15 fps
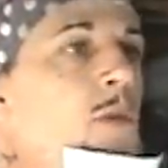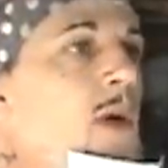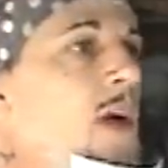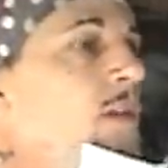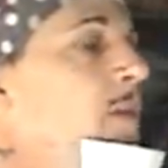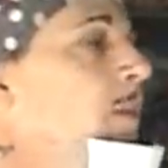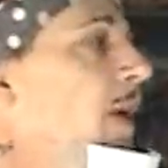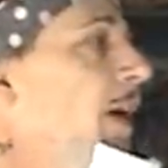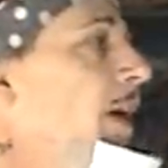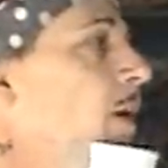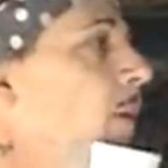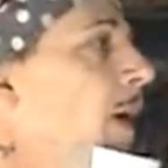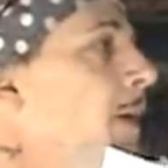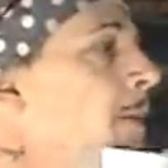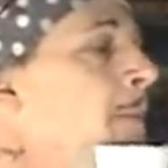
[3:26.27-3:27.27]
or whatever, but
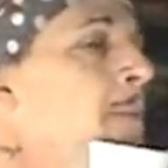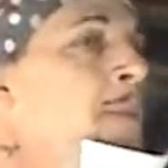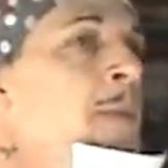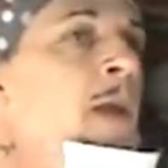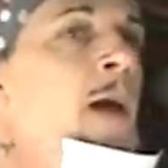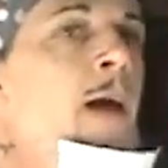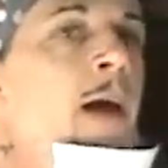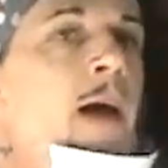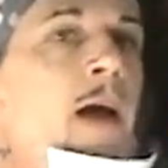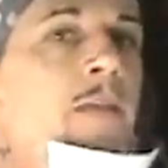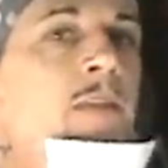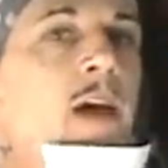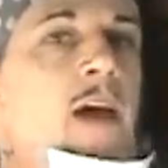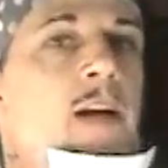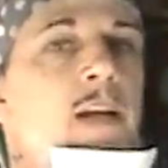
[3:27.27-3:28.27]
anyway,
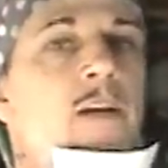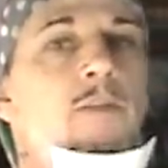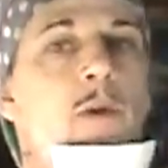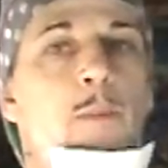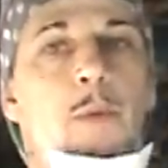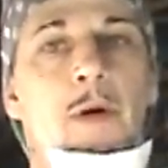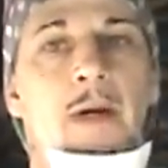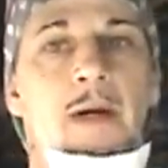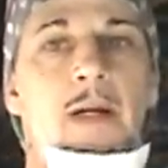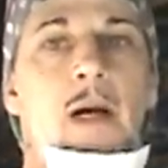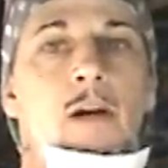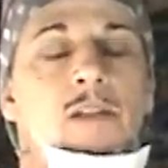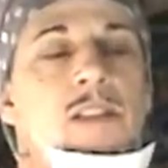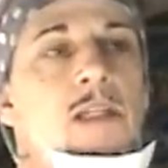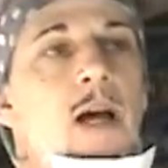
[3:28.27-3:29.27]
and that if you bring it
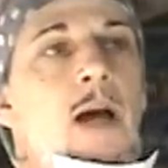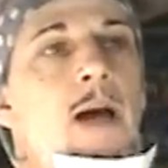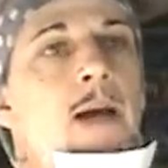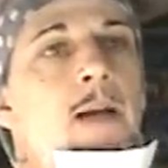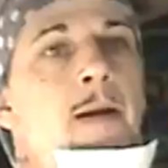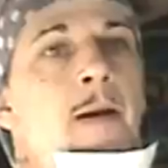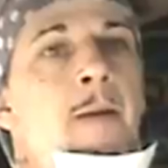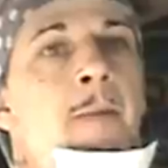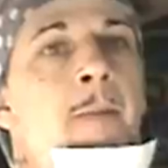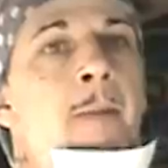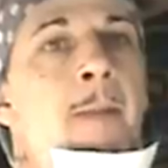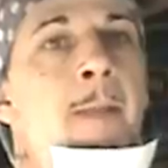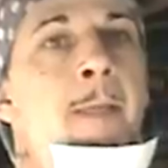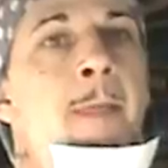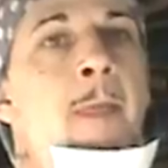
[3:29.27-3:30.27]
outside,
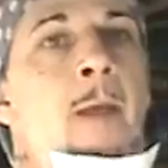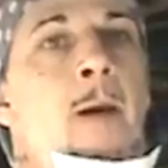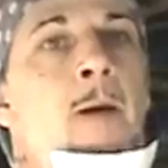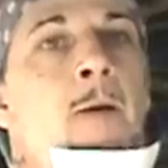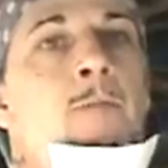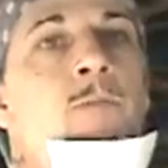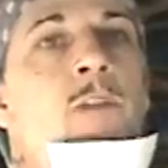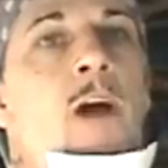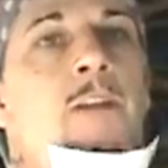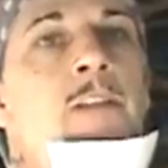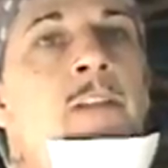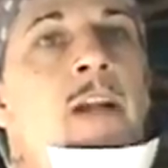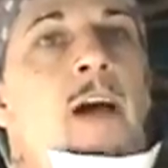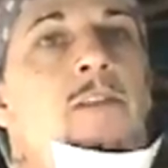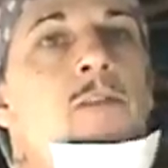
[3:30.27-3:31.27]

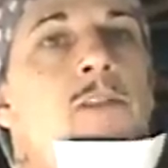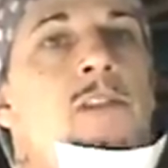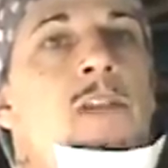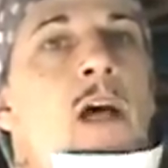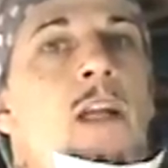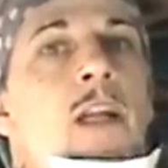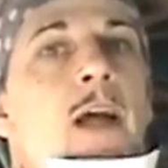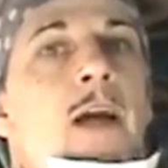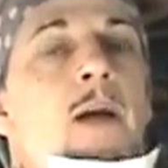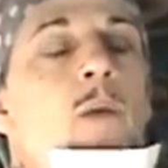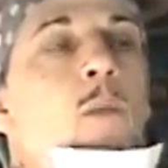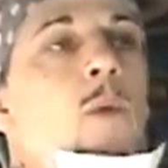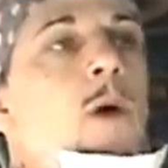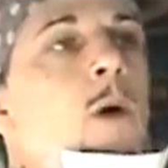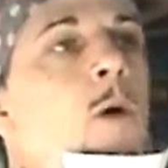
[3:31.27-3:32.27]
that natural
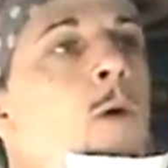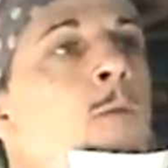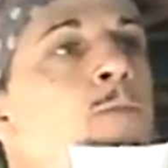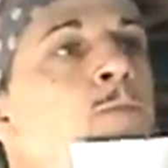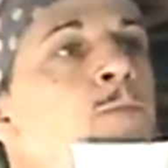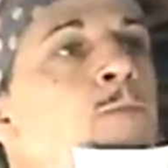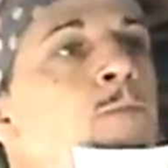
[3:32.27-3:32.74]
sunlight will